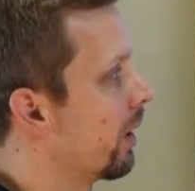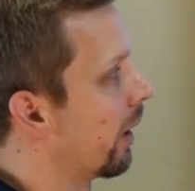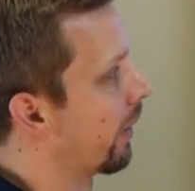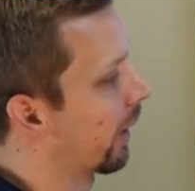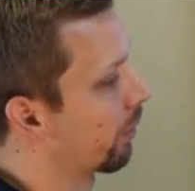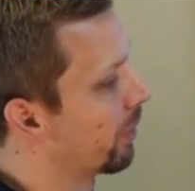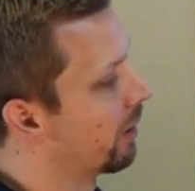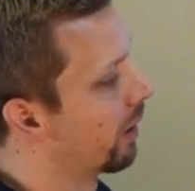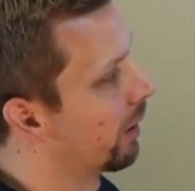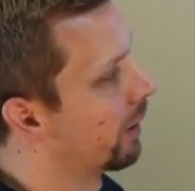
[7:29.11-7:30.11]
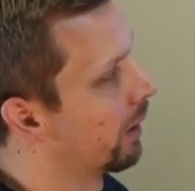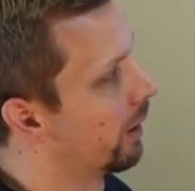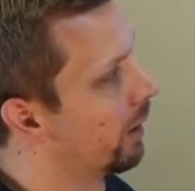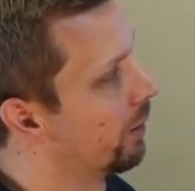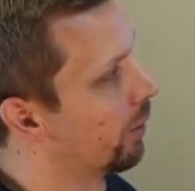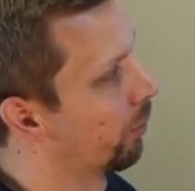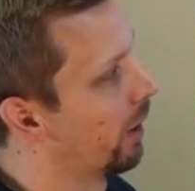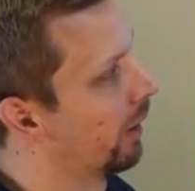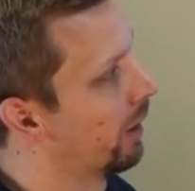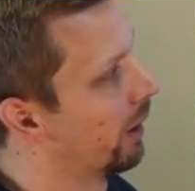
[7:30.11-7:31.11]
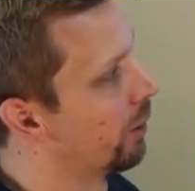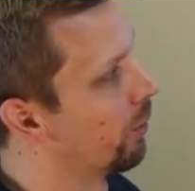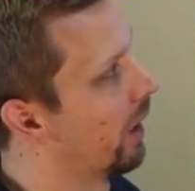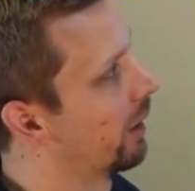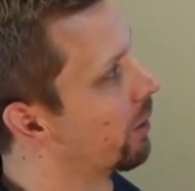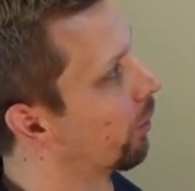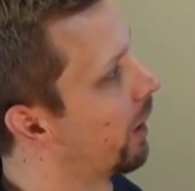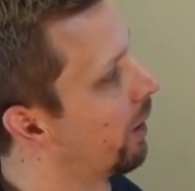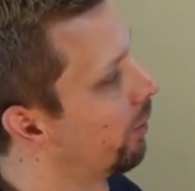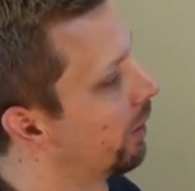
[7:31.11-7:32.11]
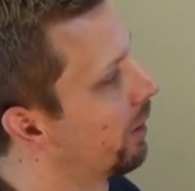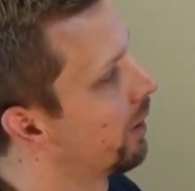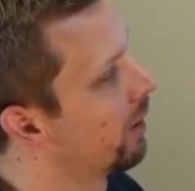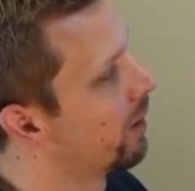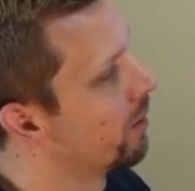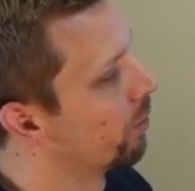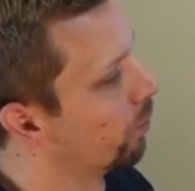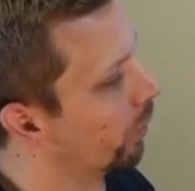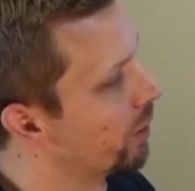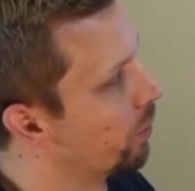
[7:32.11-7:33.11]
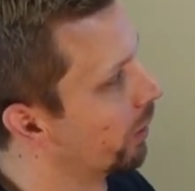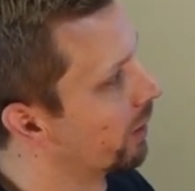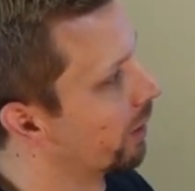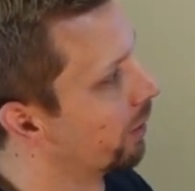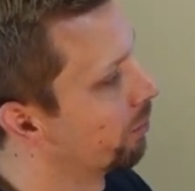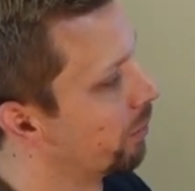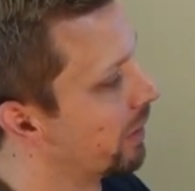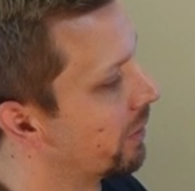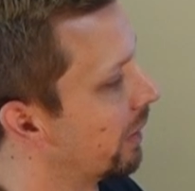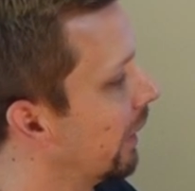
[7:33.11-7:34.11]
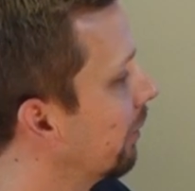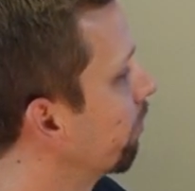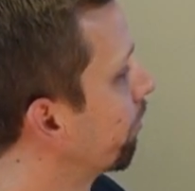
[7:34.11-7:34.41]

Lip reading: and that can be done just by kind of dragging around where you want it to be seen.